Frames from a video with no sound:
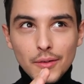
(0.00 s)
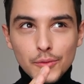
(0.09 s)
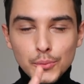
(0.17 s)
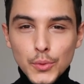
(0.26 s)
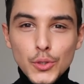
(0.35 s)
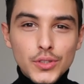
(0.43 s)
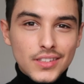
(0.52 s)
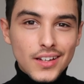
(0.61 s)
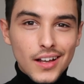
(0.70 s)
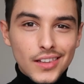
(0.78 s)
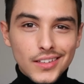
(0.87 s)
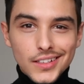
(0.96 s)
muted
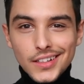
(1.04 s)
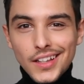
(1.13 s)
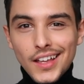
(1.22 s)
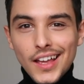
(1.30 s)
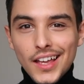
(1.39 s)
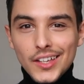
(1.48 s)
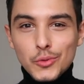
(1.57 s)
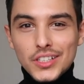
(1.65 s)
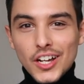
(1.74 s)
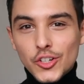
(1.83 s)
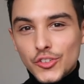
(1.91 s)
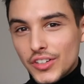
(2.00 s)
color with
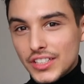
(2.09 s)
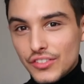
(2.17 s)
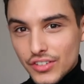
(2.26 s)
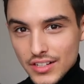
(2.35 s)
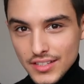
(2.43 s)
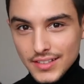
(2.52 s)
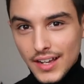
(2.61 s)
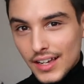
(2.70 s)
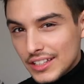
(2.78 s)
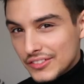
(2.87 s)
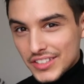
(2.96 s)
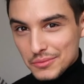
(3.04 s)
kind of a different
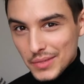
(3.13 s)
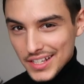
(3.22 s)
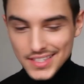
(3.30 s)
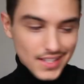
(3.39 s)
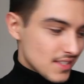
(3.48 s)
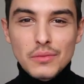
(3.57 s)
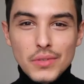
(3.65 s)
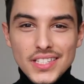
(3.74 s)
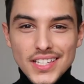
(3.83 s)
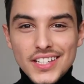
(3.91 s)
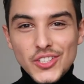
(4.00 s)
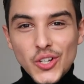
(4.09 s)
style, if that makes sense. My
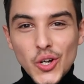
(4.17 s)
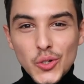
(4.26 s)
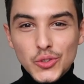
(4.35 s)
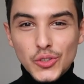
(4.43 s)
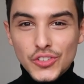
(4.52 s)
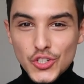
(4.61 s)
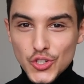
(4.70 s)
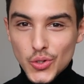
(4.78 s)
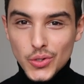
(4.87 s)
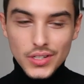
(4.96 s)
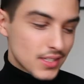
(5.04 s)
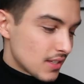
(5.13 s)
sixth coat of the
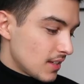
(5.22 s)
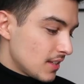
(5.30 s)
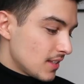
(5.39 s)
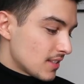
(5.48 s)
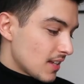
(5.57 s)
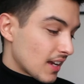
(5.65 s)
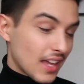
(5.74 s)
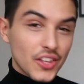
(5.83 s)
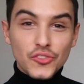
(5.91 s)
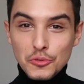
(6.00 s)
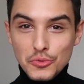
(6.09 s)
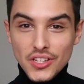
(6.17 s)
choice is
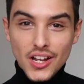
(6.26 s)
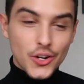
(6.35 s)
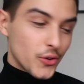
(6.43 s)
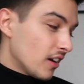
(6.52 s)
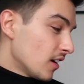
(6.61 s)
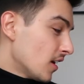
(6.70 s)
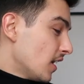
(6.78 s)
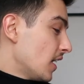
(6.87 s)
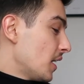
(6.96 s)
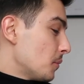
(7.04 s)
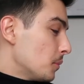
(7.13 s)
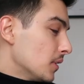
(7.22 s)
again from Zara,
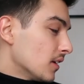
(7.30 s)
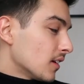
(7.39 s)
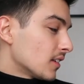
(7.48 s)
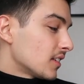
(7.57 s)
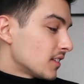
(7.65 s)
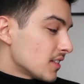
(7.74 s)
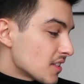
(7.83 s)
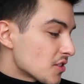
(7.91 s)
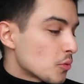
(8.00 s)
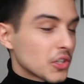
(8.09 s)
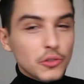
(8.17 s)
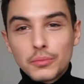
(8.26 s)
but this is
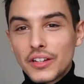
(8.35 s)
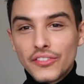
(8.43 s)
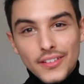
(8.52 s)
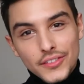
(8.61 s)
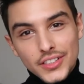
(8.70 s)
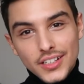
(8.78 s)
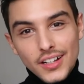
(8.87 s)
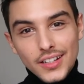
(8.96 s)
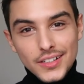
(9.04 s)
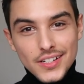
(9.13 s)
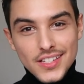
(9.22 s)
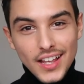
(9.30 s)
one of my favorite
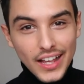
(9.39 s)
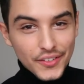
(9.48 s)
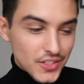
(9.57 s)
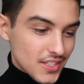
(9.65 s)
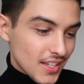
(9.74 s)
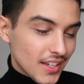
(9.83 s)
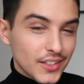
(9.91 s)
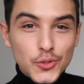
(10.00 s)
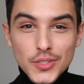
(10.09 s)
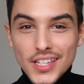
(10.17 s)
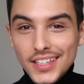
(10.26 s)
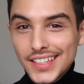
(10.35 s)
colors, I have to say. I do
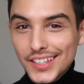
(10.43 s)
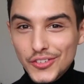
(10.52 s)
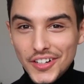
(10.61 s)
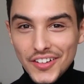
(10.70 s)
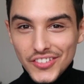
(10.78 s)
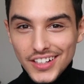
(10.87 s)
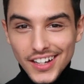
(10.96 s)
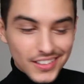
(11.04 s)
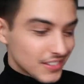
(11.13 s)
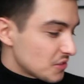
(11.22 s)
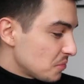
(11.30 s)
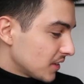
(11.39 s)
say that for every
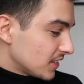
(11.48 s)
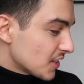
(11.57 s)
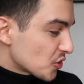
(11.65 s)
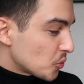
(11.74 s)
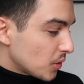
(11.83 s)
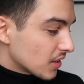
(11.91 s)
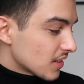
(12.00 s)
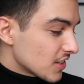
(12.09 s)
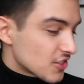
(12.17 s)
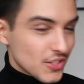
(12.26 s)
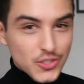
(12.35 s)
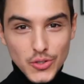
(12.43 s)
color, but this one
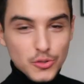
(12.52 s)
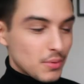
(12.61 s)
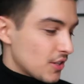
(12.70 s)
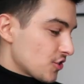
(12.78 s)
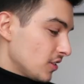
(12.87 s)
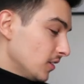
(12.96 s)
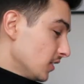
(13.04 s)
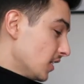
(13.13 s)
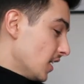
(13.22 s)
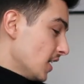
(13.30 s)
is just so special.